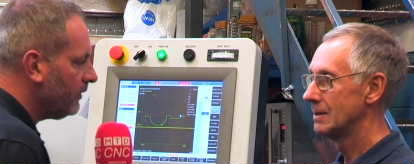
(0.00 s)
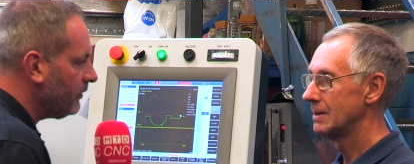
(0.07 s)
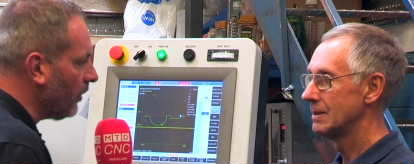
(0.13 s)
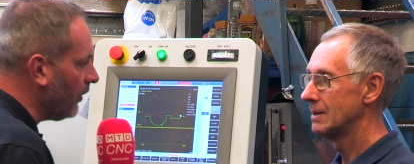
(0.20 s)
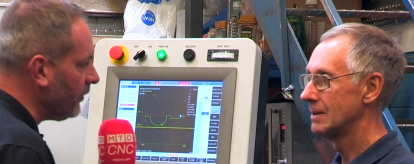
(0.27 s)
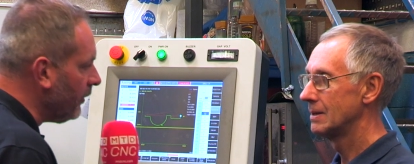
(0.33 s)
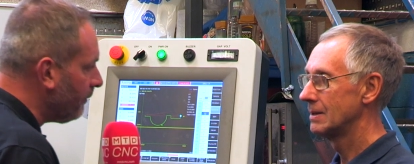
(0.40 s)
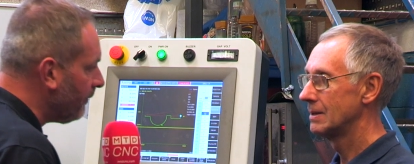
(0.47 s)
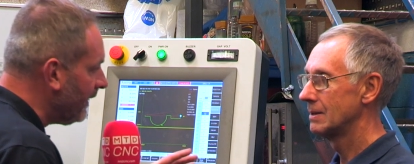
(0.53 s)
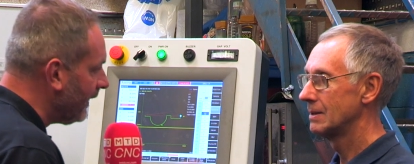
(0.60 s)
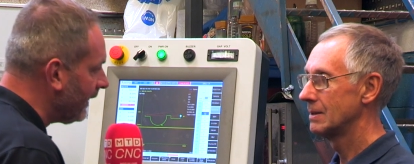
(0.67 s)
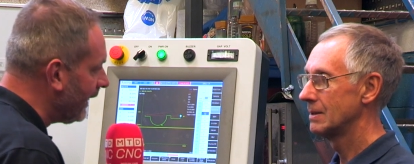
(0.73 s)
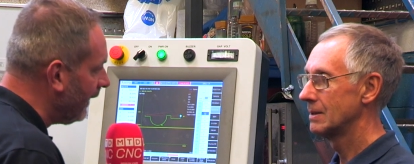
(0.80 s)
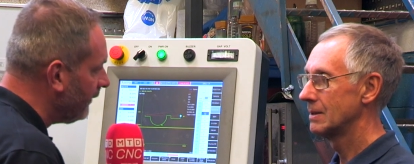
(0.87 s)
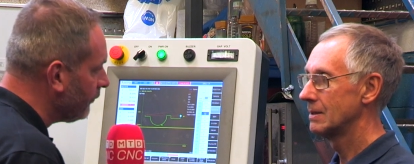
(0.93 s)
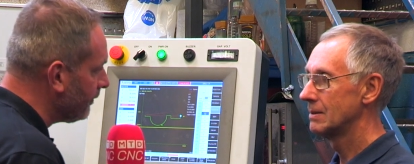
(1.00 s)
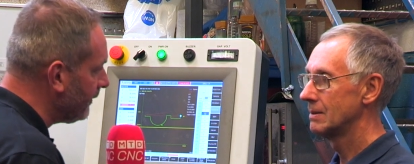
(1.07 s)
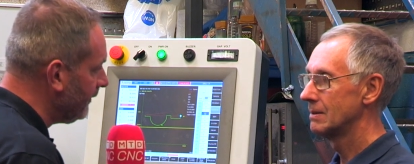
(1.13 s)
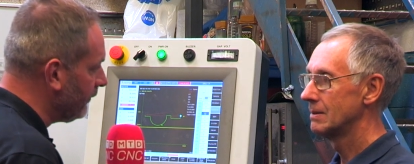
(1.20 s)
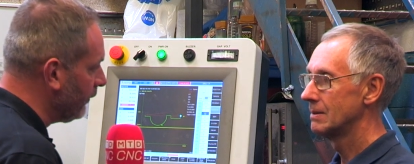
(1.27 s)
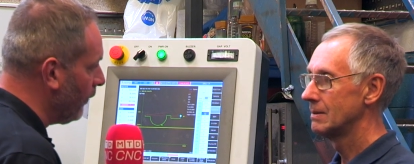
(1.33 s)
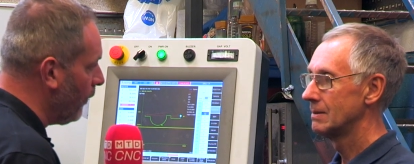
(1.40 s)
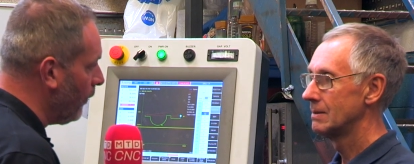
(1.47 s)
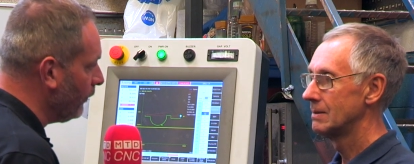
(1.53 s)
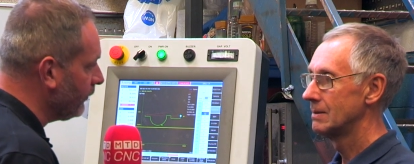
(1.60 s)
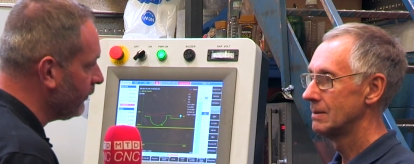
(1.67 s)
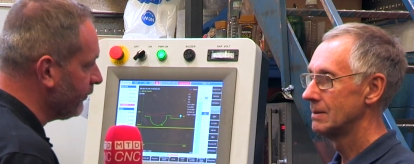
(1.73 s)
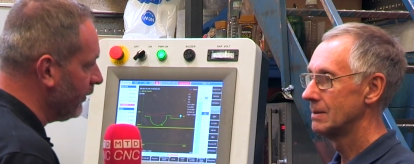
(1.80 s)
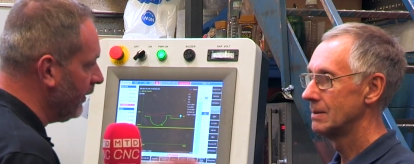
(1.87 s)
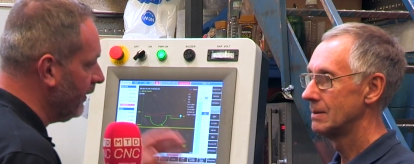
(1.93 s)
Speaker 1: Don, you've been at Canterbury Tools
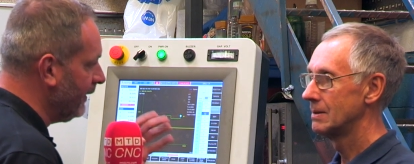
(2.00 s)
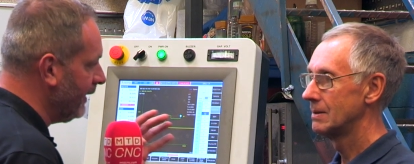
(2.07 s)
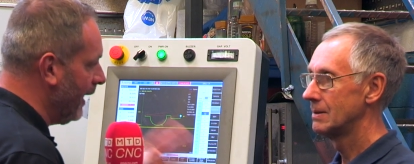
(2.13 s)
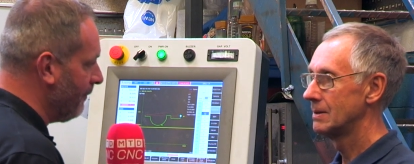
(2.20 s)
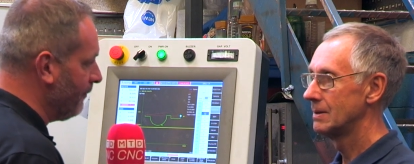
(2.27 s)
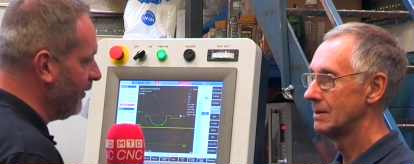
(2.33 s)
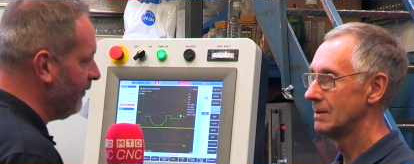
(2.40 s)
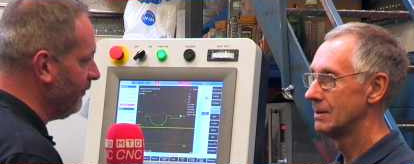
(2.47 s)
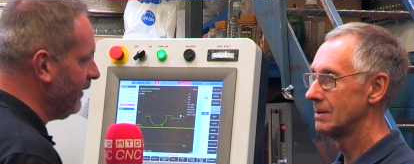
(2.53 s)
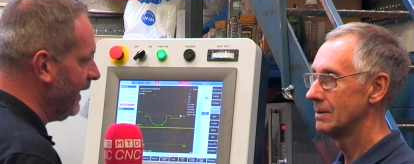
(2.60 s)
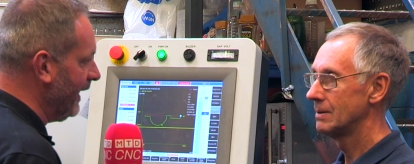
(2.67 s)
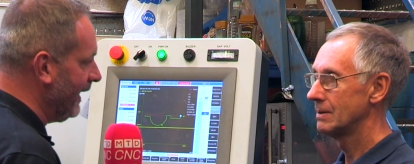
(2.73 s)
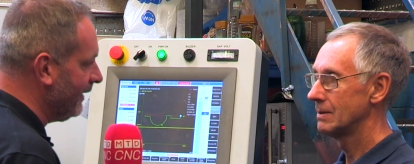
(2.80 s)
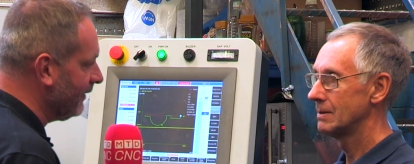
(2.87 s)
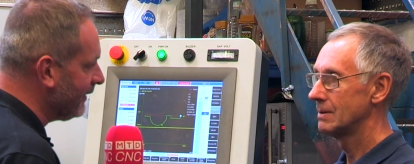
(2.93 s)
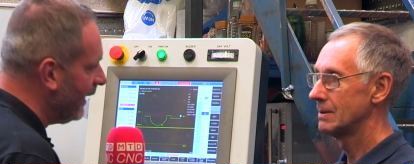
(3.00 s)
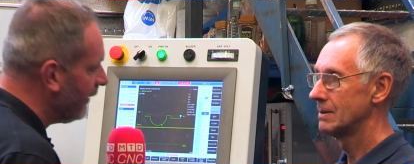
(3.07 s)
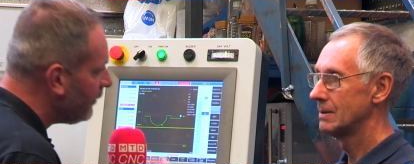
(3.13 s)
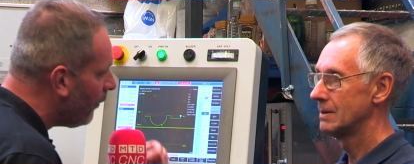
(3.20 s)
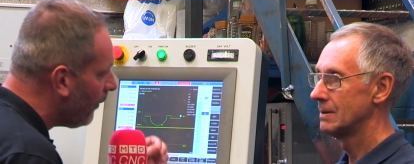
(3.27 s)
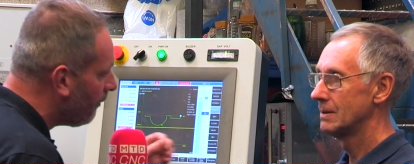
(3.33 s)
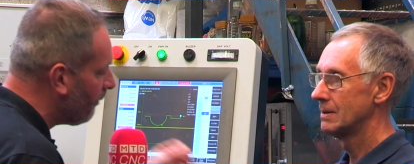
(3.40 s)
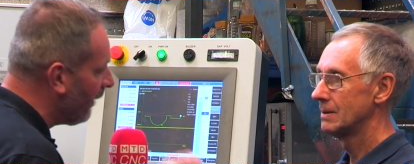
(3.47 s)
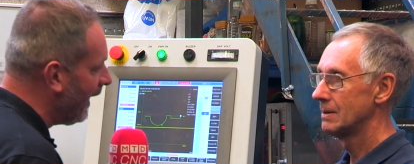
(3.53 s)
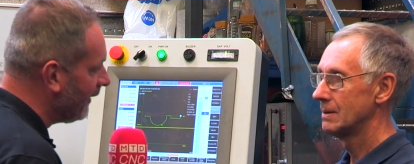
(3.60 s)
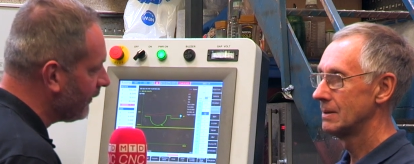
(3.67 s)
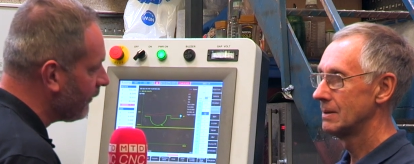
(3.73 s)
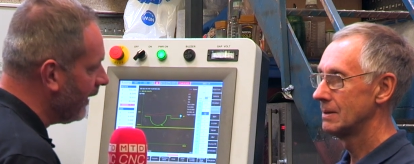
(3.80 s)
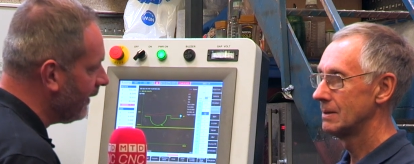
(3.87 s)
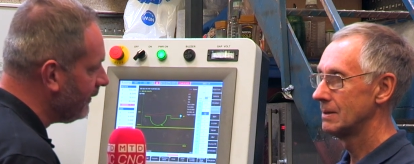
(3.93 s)
for a number of years. Now, your
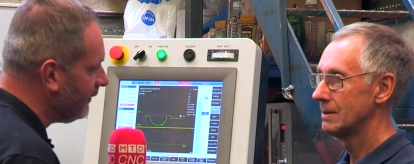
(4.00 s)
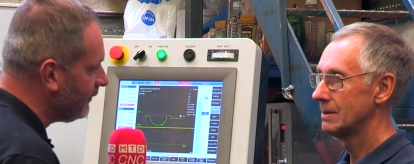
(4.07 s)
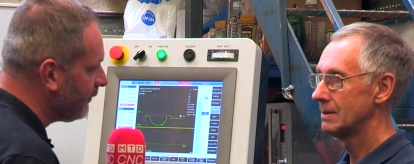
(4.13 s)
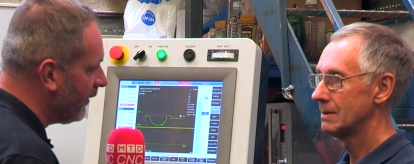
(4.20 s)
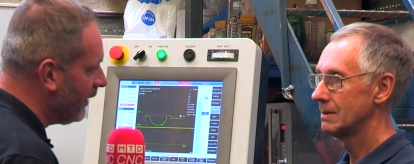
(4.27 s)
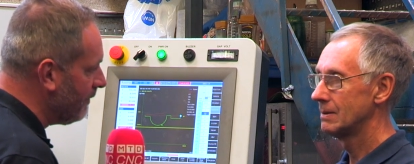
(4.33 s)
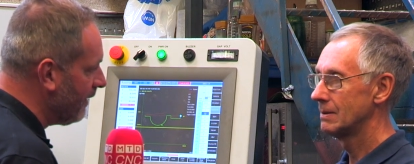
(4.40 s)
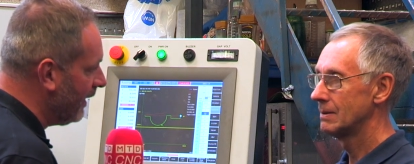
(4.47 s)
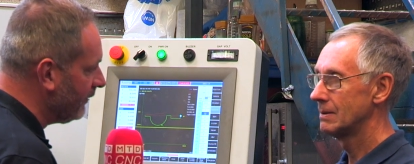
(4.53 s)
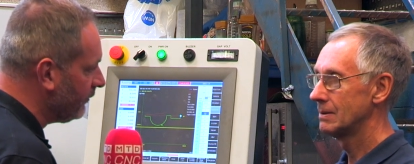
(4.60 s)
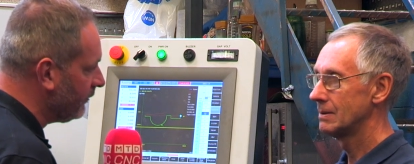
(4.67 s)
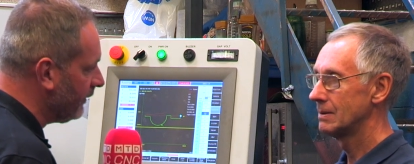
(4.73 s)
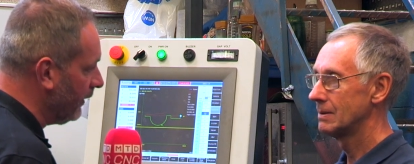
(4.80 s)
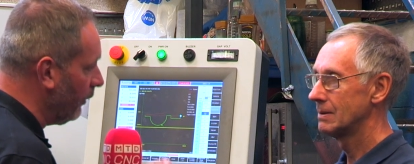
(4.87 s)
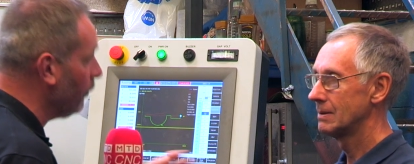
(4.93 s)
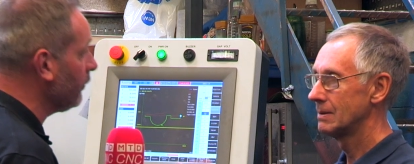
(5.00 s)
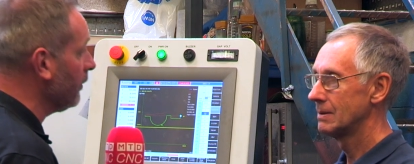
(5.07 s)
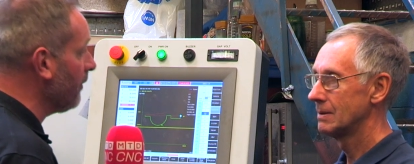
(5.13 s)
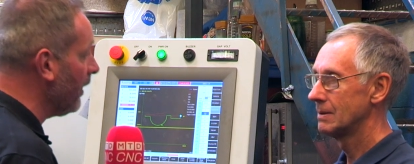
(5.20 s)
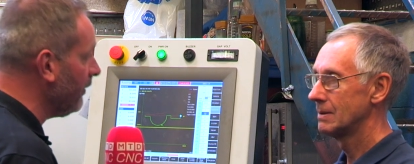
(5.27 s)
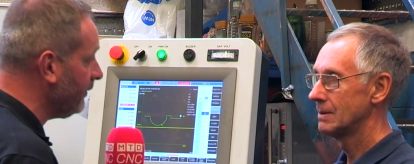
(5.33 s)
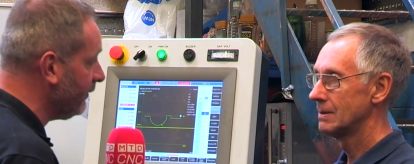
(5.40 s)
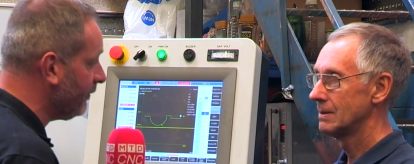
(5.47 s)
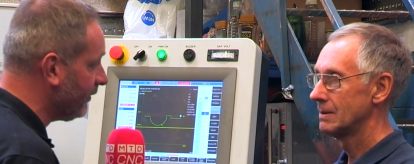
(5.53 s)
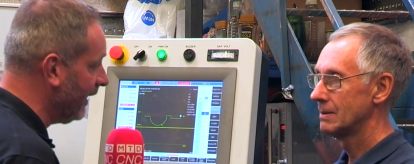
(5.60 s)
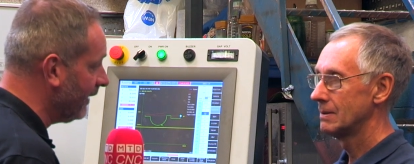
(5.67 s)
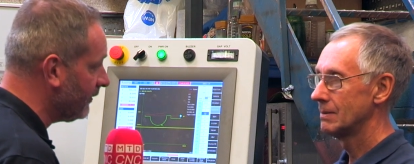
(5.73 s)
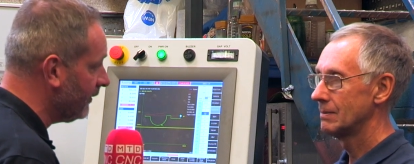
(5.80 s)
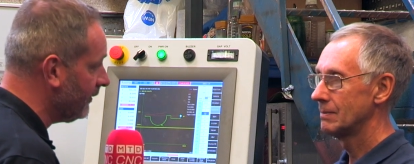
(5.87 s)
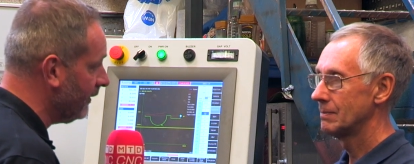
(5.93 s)
background is very much the automotive
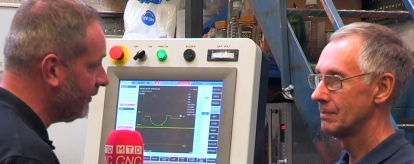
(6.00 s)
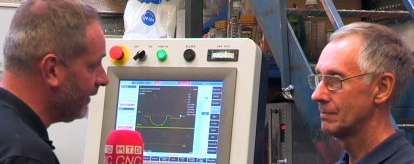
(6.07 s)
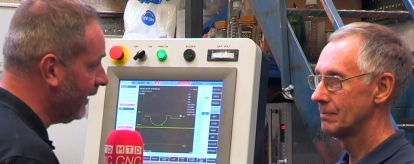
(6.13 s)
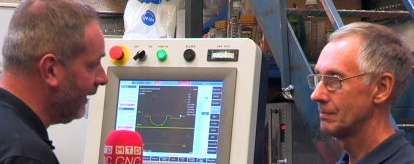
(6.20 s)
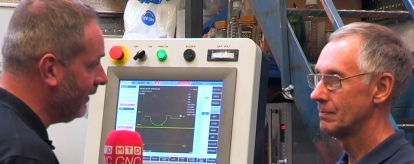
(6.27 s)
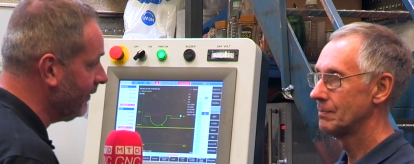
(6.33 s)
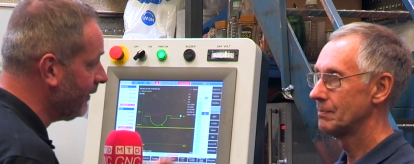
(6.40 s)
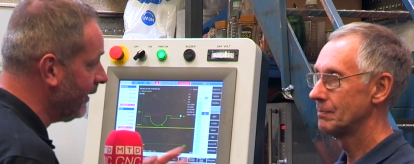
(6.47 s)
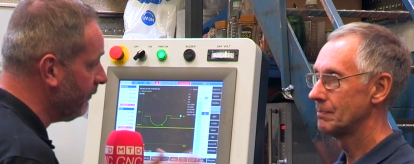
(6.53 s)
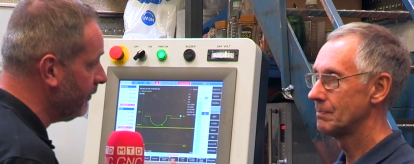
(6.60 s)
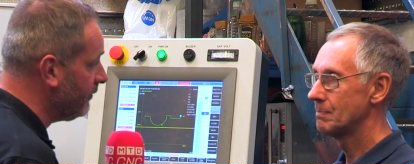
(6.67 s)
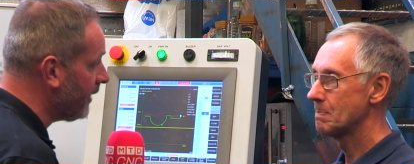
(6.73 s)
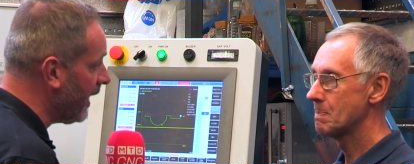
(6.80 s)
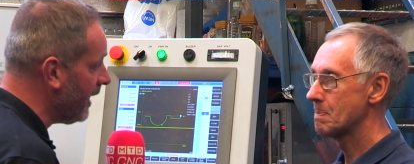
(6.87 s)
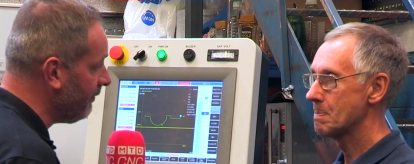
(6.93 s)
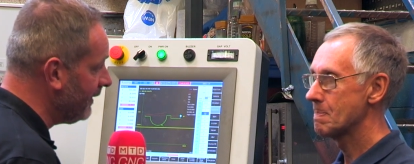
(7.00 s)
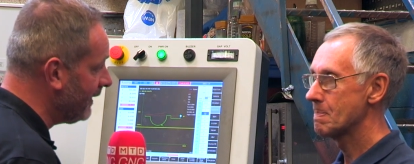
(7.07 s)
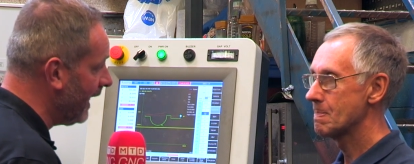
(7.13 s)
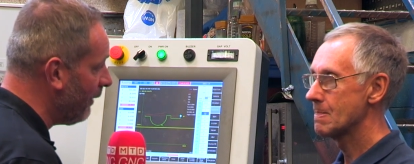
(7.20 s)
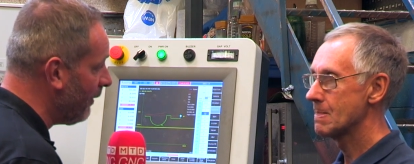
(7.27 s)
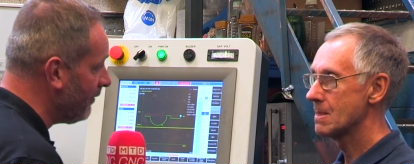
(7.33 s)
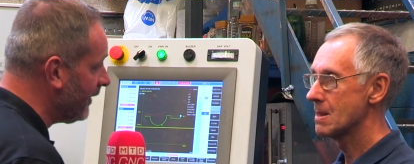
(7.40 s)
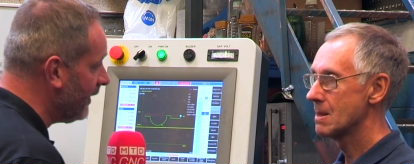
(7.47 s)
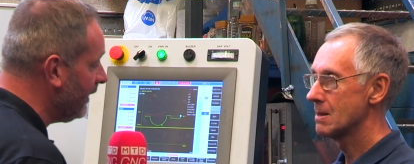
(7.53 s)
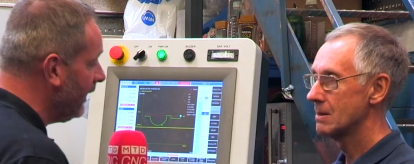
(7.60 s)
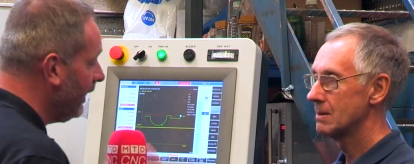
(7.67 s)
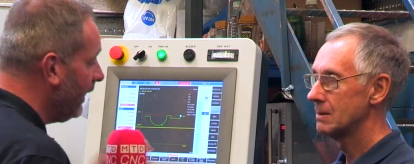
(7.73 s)
sector, as I understand from David. However,